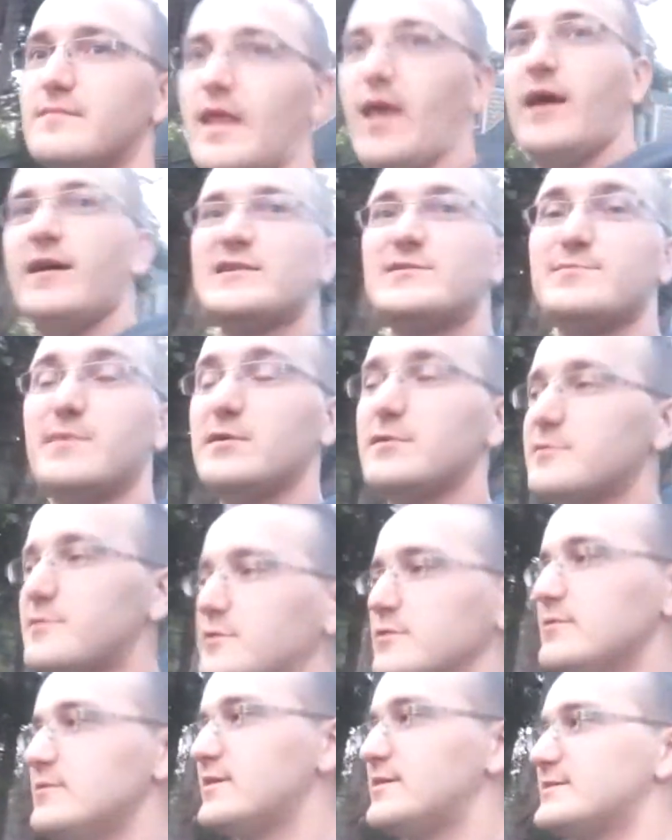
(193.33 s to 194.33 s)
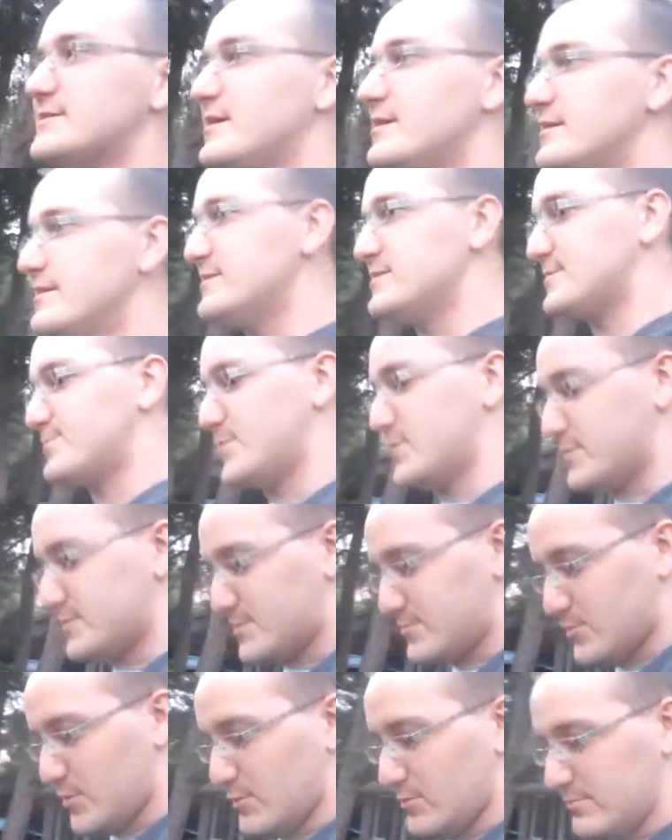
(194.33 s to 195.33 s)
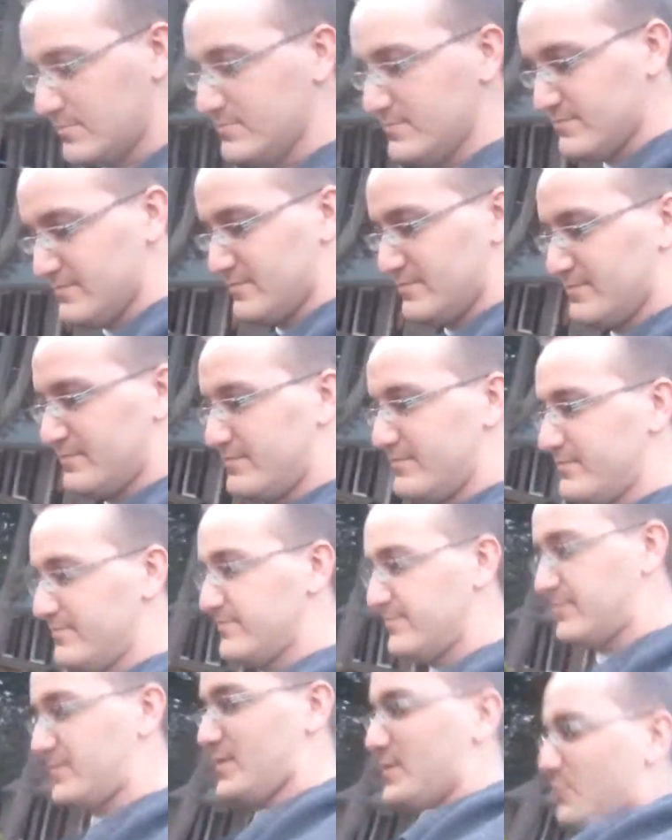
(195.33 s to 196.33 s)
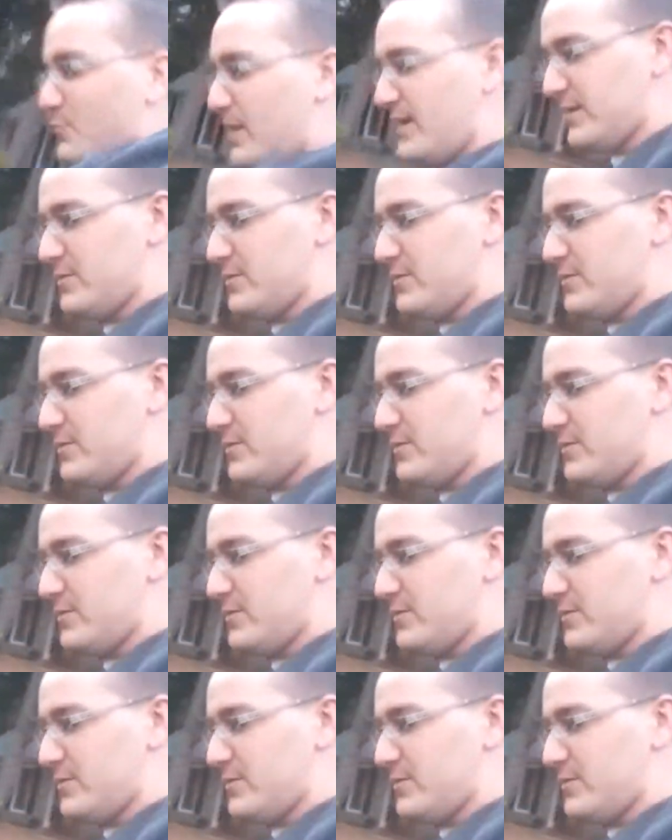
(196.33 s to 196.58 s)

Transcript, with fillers: it smells good because I like the smell of smoke. I don't like it. Why